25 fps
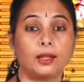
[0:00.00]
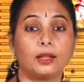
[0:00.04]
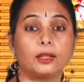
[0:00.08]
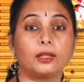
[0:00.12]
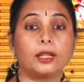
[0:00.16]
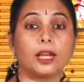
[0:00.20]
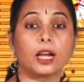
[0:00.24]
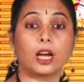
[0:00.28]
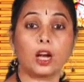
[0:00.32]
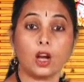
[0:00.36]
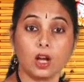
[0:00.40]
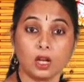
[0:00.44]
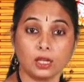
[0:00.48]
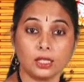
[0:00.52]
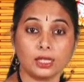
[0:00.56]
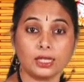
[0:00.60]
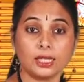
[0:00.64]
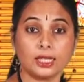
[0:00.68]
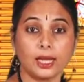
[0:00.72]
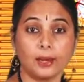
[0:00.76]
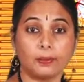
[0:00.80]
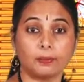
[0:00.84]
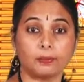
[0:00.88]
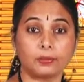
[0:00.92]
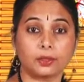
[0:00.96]
The
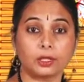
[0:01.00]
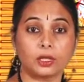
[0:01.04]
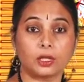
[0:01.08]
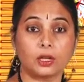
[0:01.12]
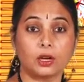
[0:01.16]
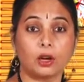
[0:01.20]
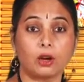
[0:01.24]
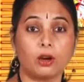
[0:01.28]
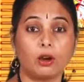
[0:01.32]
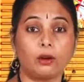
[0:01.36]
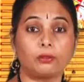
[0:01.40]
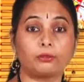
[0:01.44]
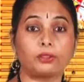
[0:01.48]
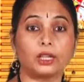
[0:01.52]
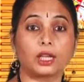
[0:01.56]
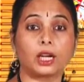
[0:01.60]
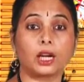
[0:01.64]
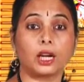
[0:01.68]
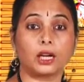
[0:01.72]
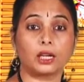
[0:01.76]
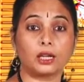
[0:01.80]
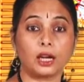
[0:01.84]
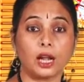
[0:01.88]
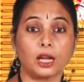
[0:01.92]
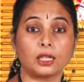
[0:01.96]
concept of the
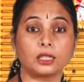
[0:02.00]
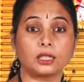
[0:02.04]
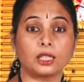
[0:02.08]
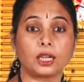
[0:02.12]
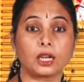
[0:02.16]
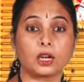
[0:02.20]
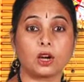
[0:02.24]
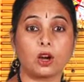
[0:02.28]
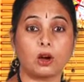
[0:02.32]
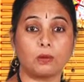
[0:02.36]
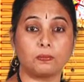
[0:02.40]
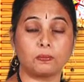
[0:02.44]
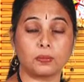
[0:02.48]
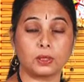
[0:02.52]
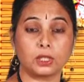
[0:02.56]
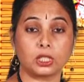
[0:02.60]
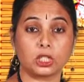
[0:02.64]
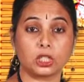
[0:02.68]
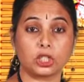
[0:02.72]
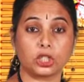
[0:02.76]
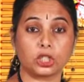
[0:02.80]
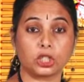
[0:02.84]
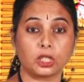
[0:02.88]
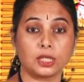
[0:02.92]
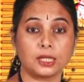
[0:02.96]
Carnatic
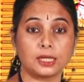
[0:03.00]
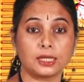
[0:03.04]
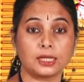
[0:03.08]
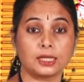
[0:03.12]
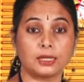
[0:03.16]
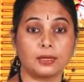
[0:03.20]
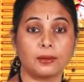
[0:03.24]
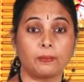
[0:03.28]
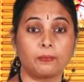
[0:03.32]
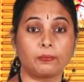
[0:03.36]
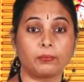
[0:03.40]
compositions